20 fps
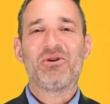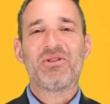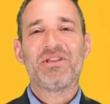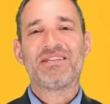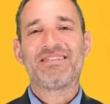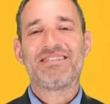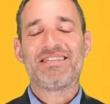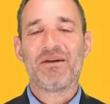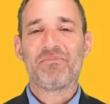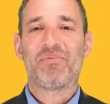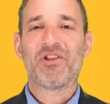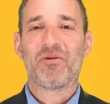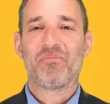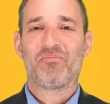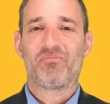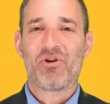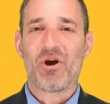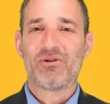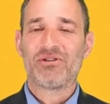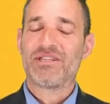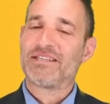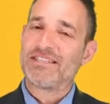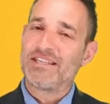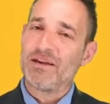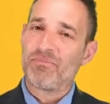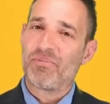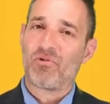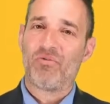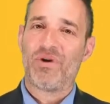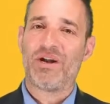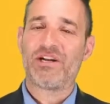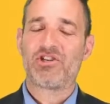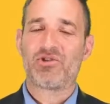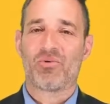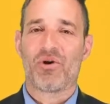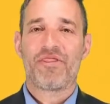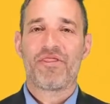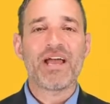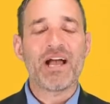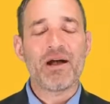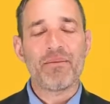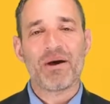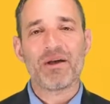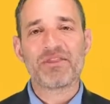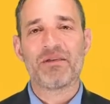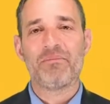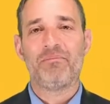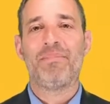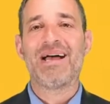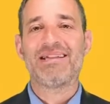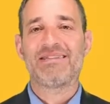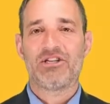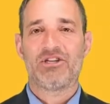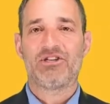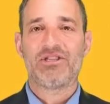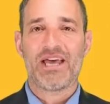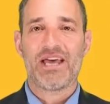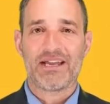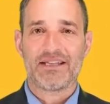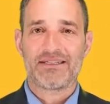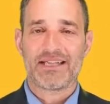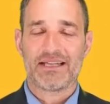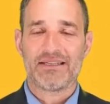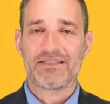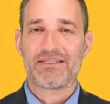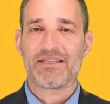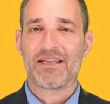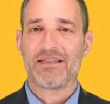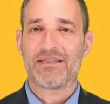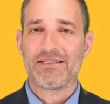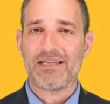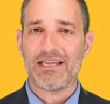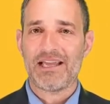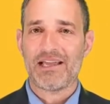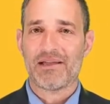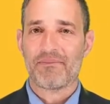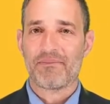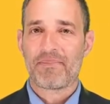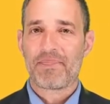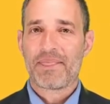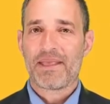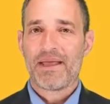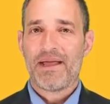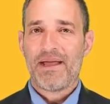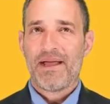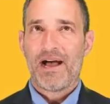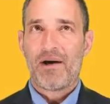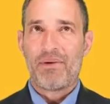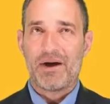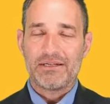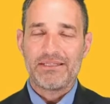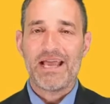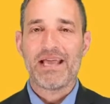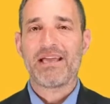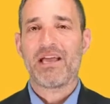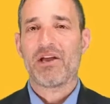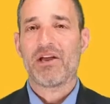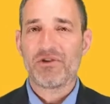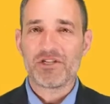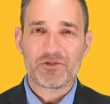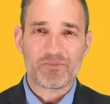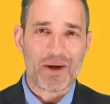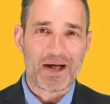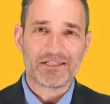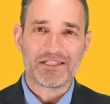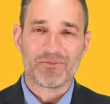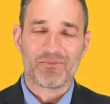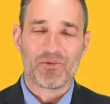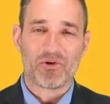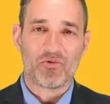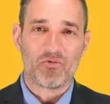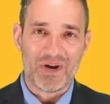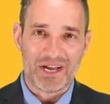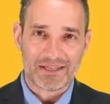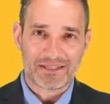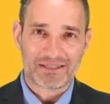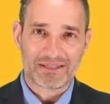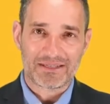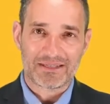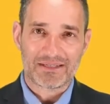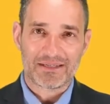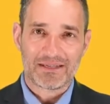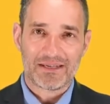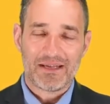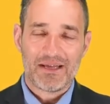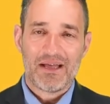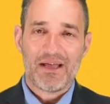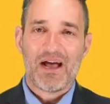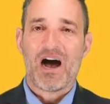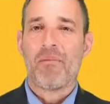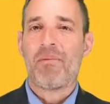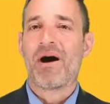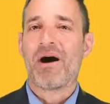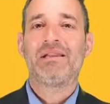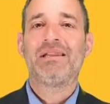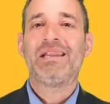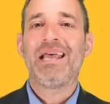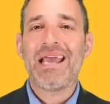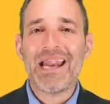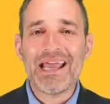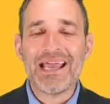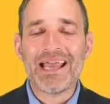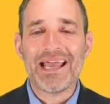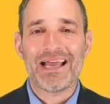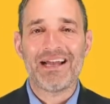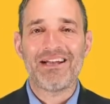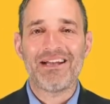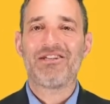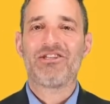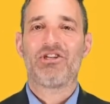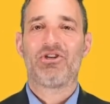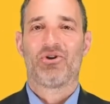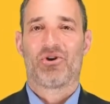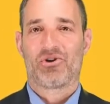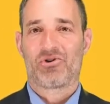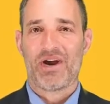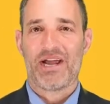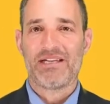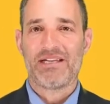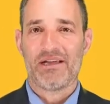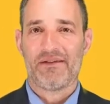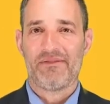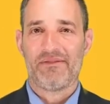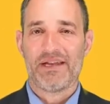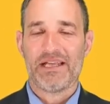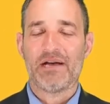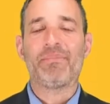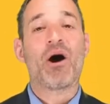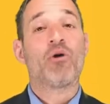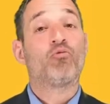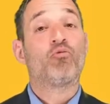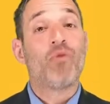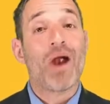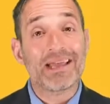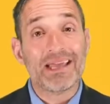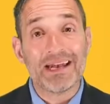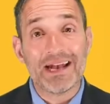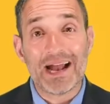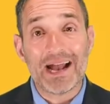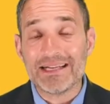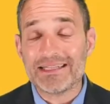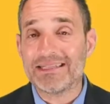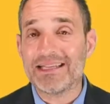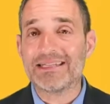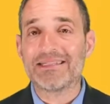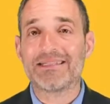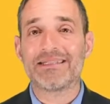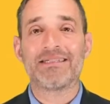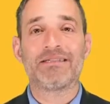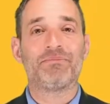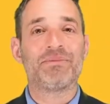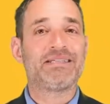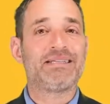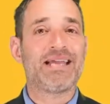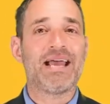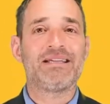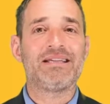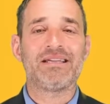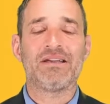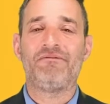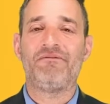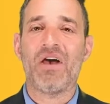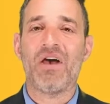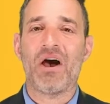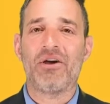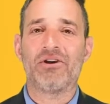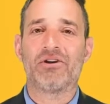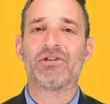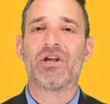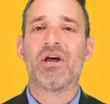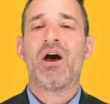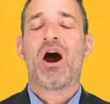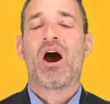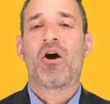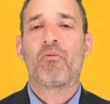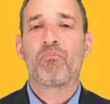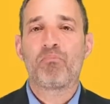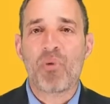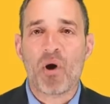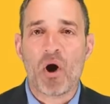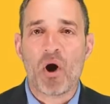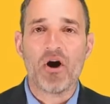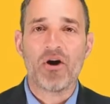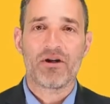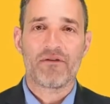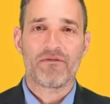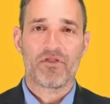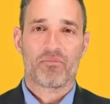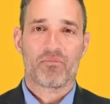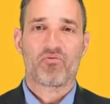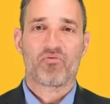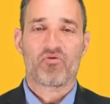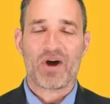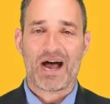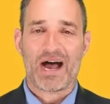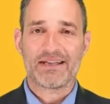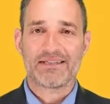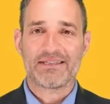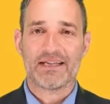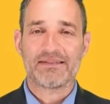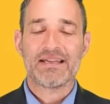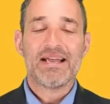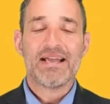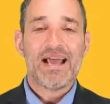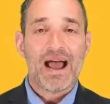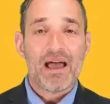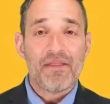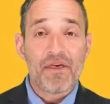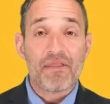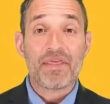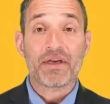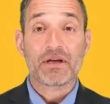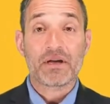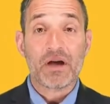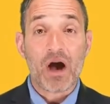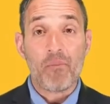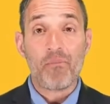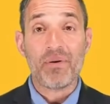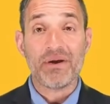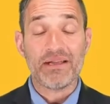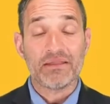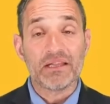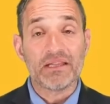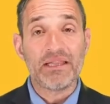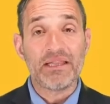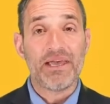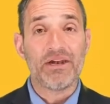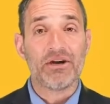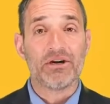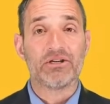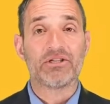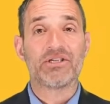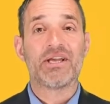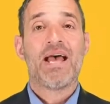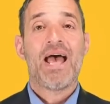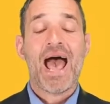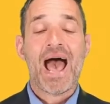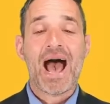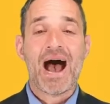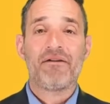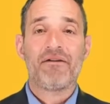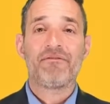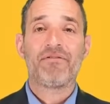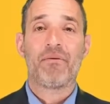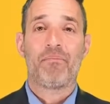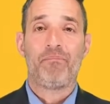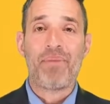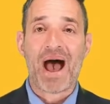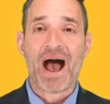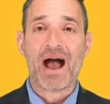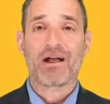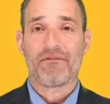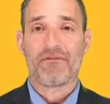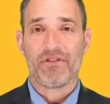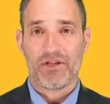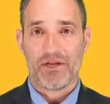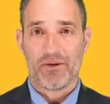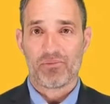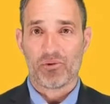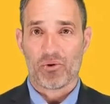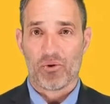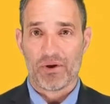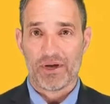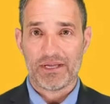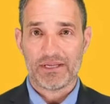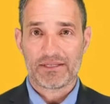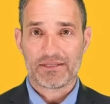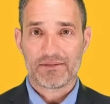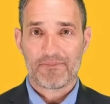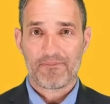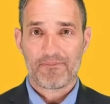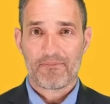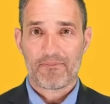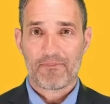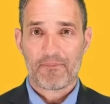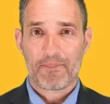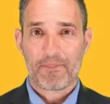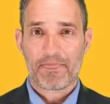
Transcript: So this simple approach, this simple ritual, think about the message that it sends to the team, about taking responsible risks, about leaning into your creativity, about recognizing that mistakes and failures are part of the process and that the company and the leaders have the back of the employees.